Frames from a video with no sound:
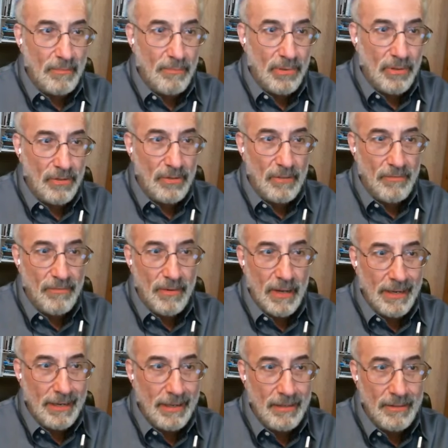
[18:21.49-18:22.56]
personal
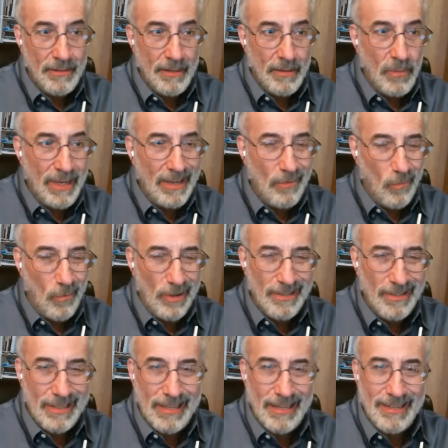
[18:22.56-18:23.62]
finance, and we can
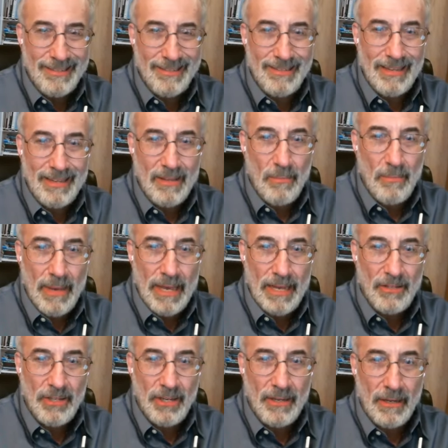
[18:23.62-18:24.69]
once again see the
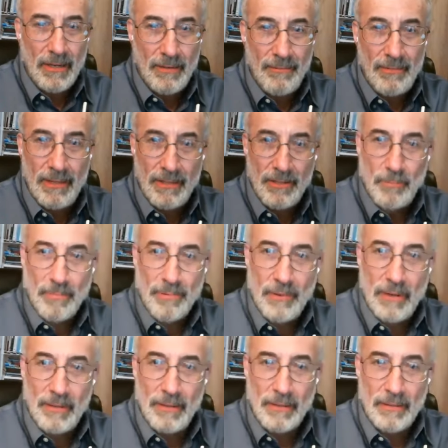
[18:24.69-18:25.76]
magic of this
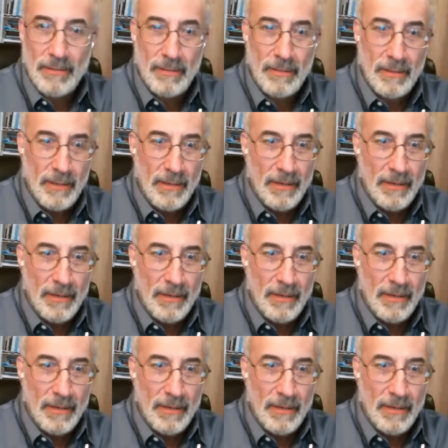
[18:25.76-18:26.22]
product.